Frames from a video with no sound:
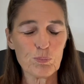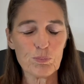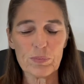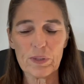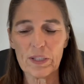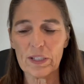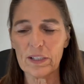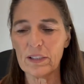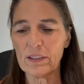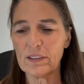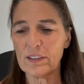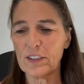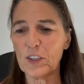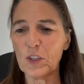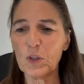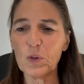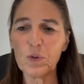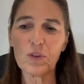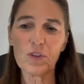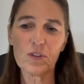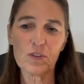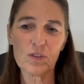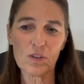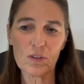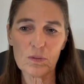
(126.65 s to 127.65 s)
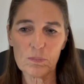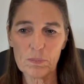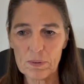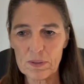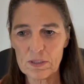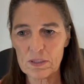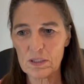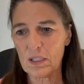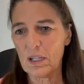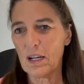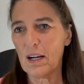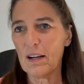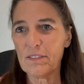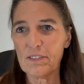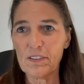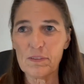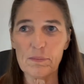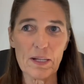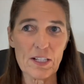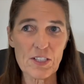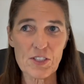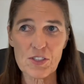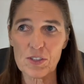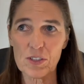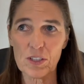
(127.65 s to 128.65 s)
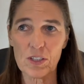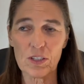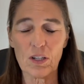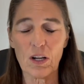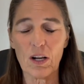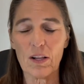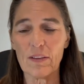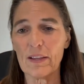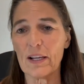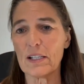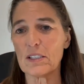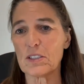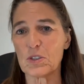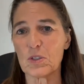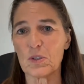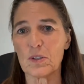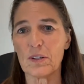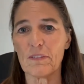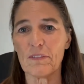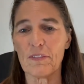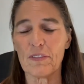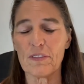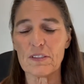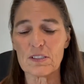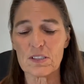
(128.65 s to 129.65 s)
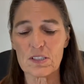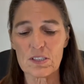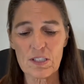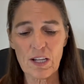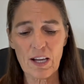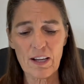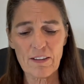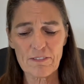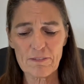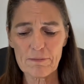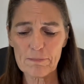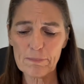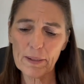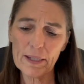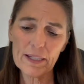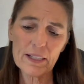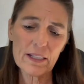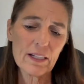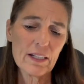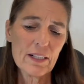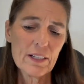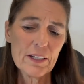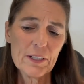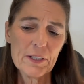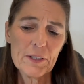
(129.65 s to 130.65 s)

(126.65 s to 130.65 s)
did youth group and confirmation and all that sort of stuff. But,